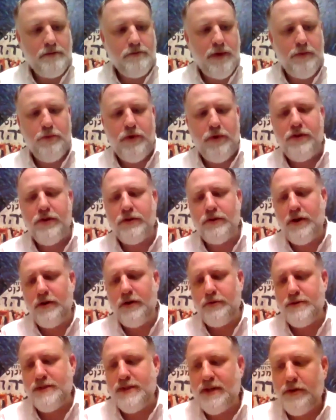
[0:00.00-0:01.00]
brother-in-law
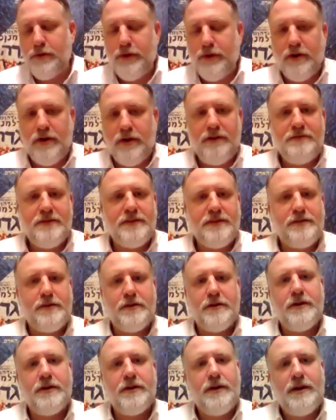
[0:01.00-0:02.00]
was a career
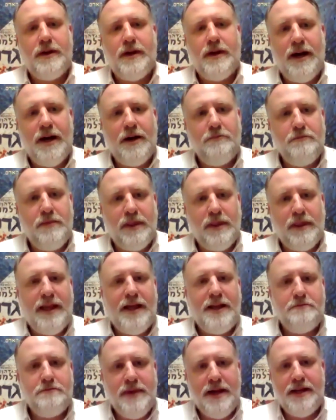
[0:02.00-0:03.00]
officer,
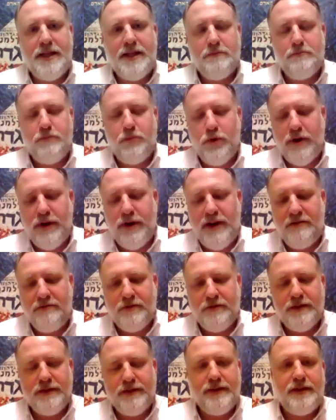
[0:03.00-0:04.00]
led many important
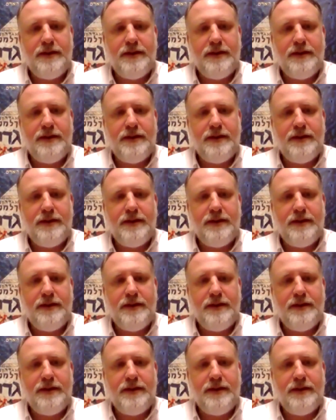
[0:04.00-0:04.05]
efforts